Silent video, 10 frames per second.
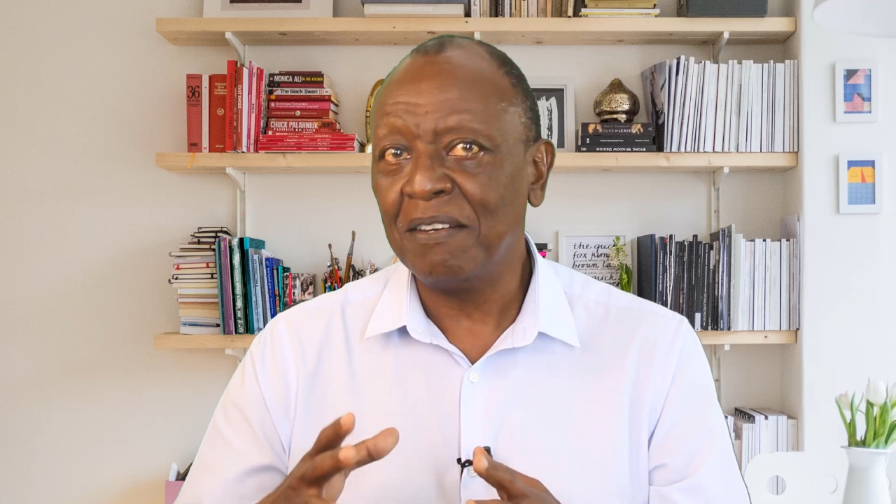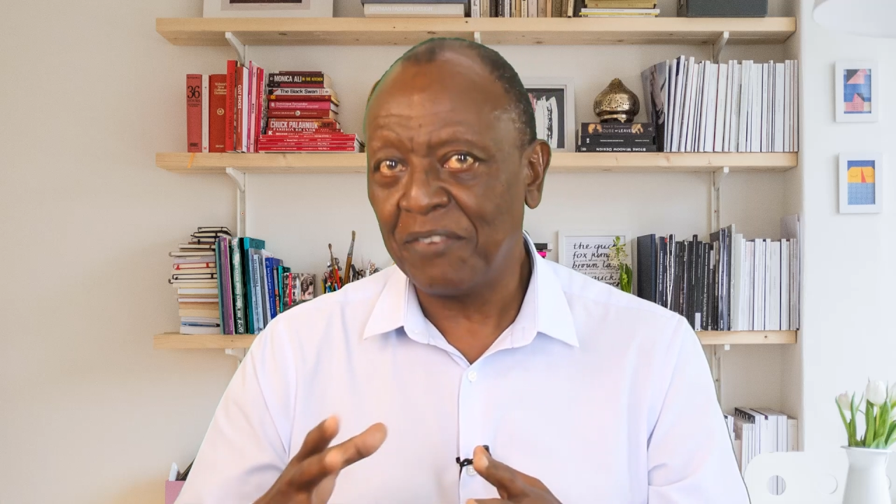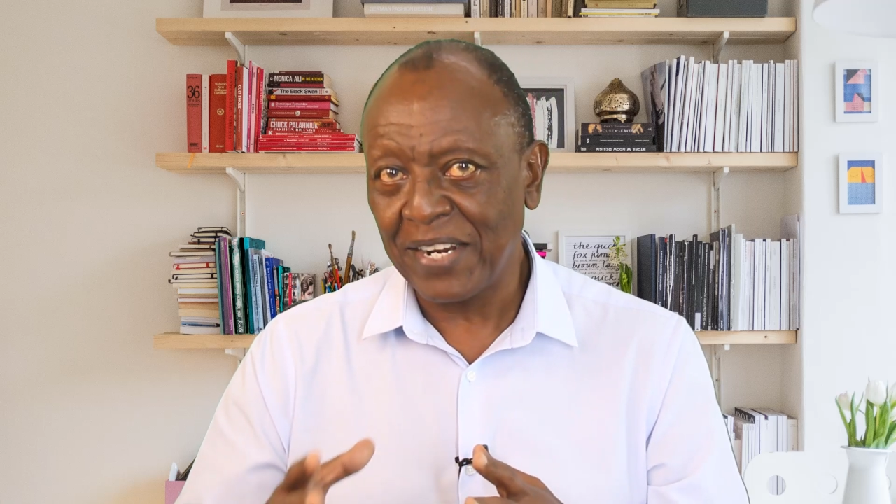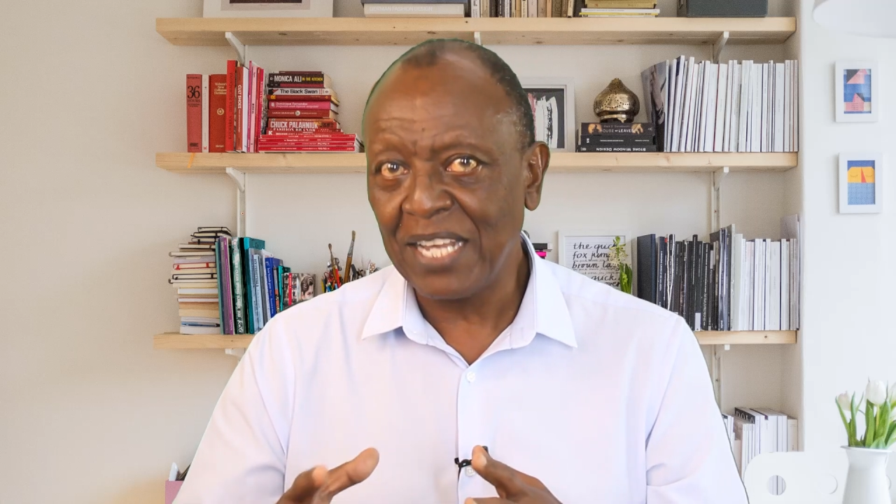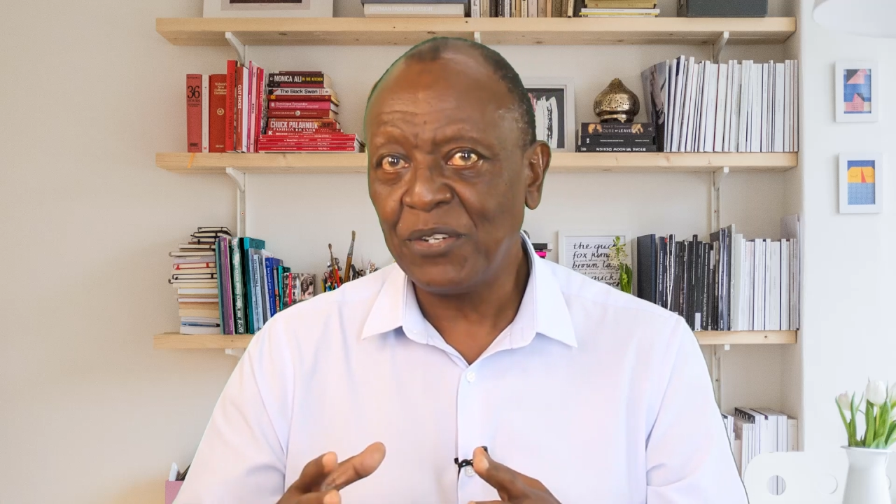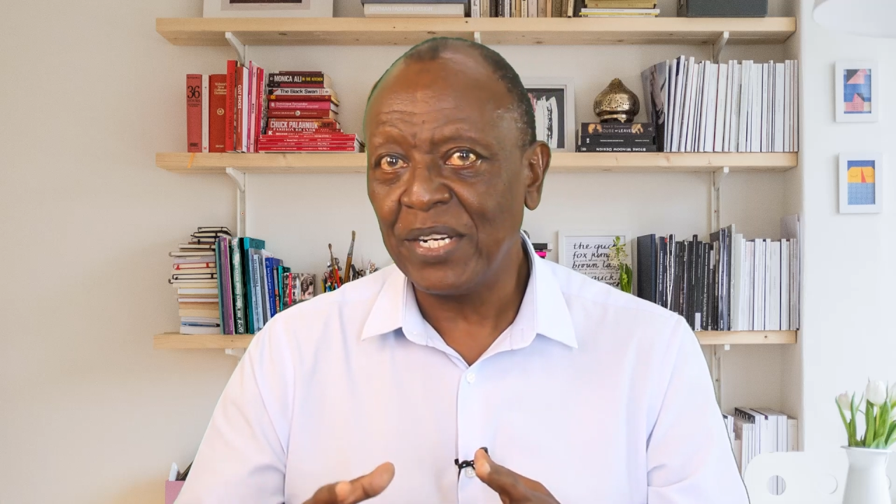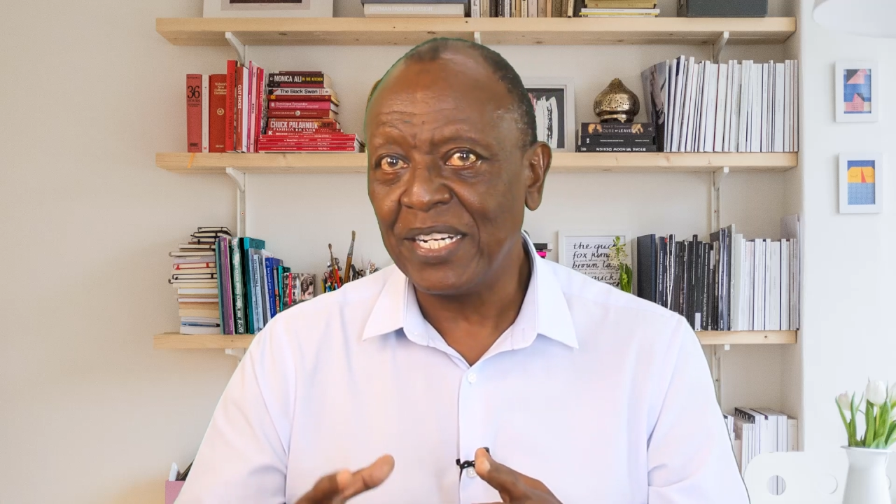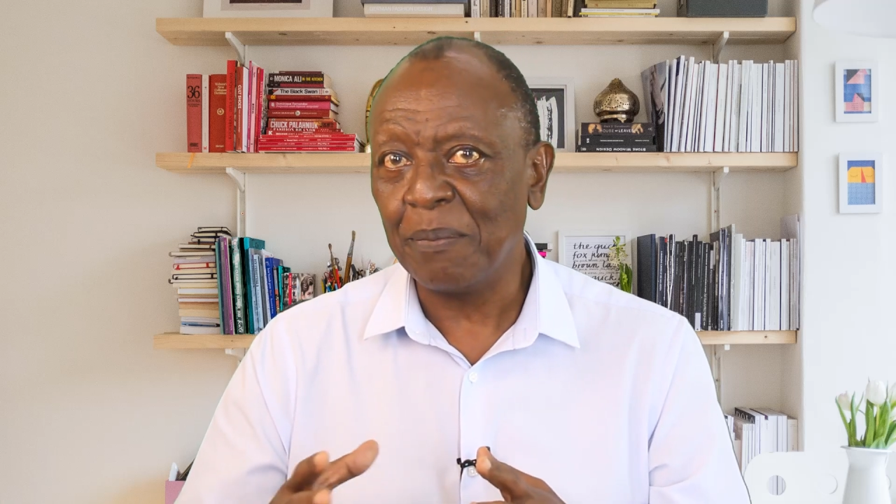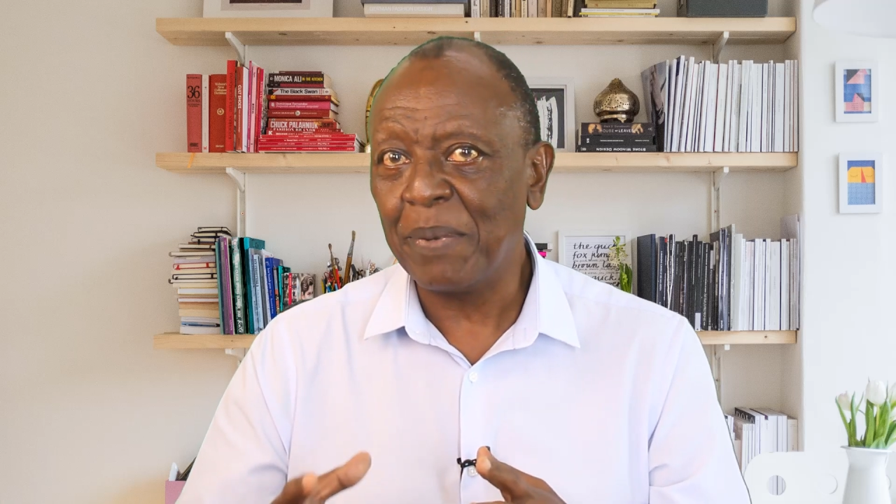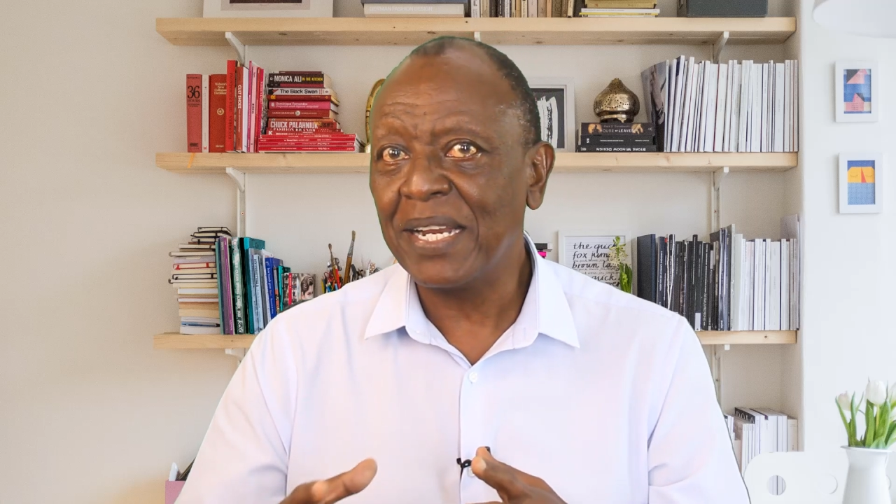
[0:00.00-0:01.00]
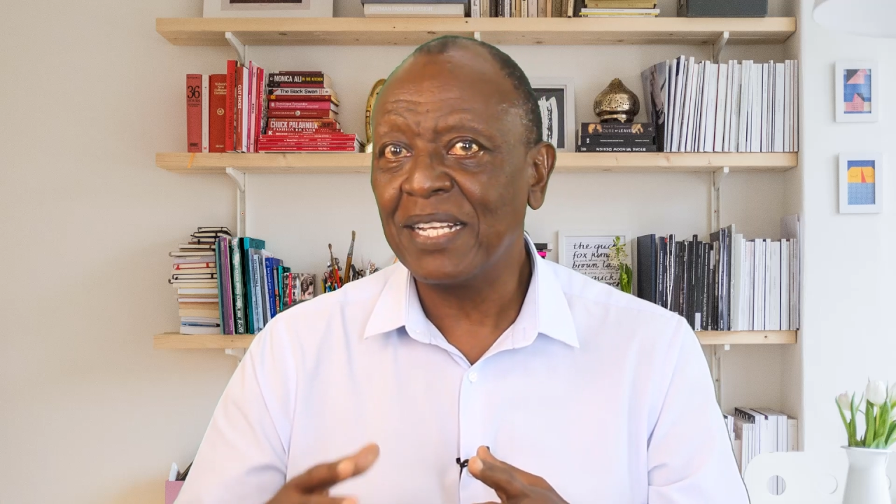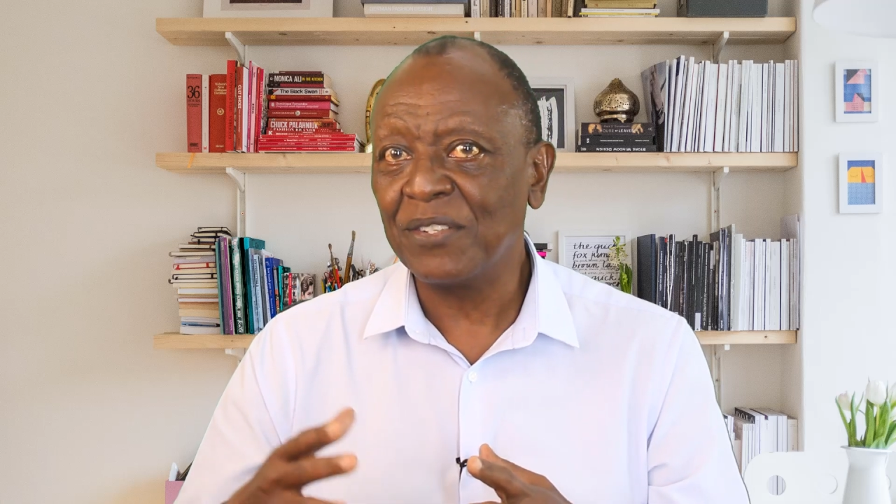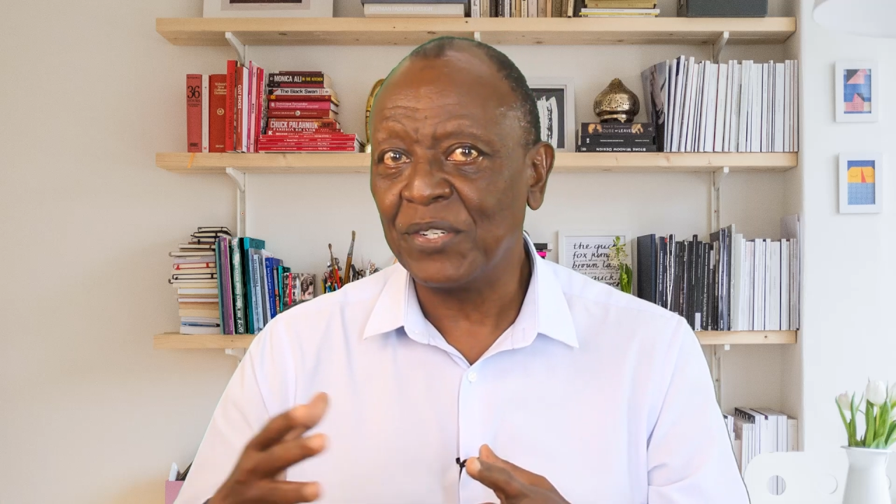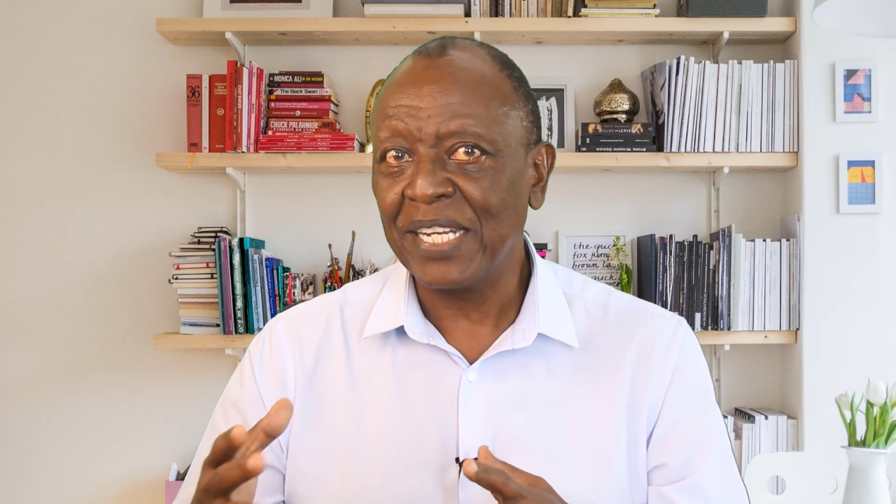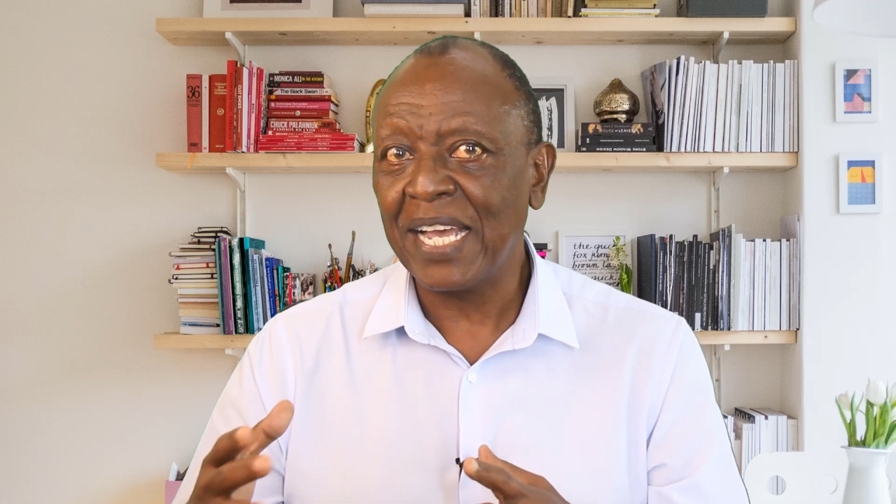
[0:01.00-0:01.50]
financial
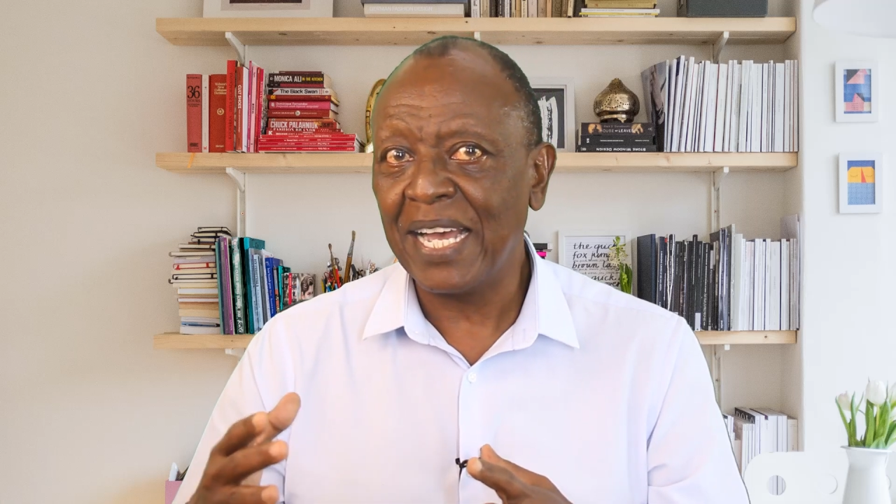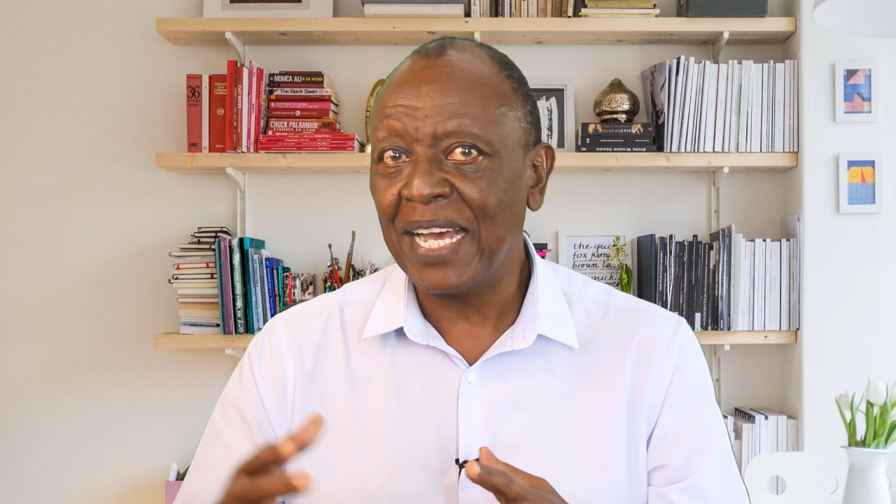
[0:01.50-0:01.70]
independence retire